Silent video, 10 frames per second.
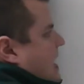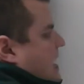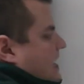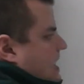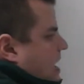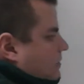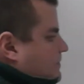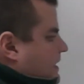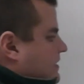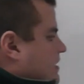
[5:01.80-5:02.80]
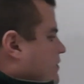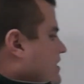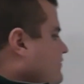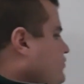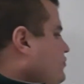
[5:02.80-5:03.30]
And now, being that we
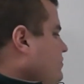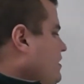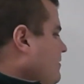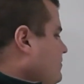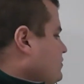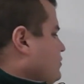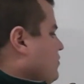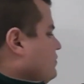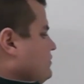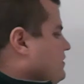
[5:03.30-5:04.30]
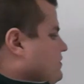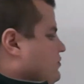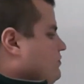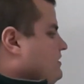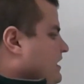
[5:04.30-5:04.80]
have two numbers, those the
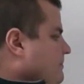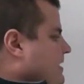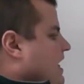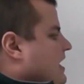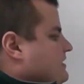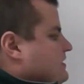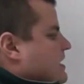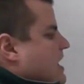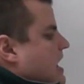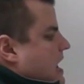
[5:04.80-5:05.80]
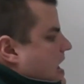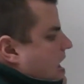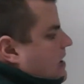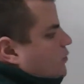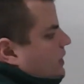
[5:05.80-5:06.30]
two deep guys,
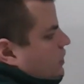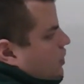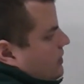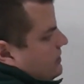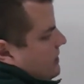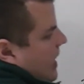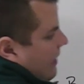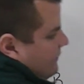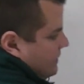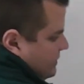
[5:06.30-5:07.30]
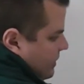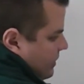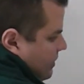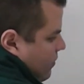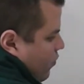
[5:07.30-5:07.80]
and we looked,
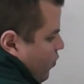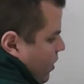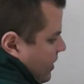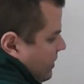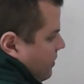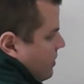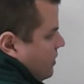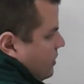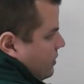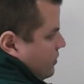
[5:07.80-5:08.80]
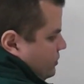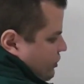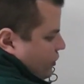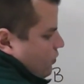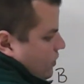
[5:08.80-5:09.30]
obviously, 1 or
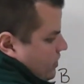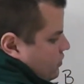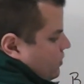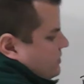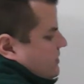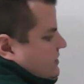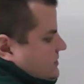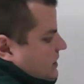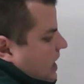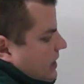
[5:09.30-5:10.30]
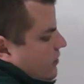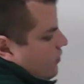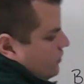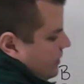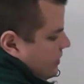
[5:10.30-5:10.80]
2 weren't called to this side,
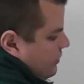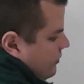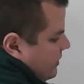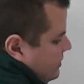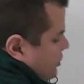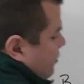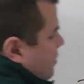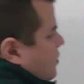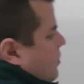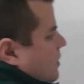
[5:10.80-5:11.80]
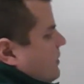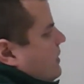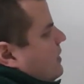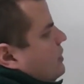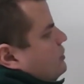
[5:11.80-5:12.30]
only 32 are called.
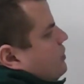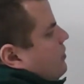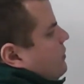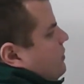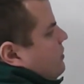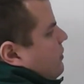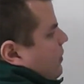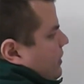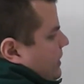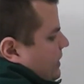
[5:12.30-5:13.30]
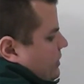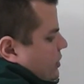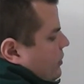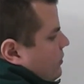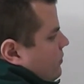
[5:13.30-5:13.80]
So
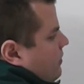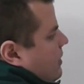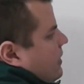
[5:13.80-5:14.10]
32,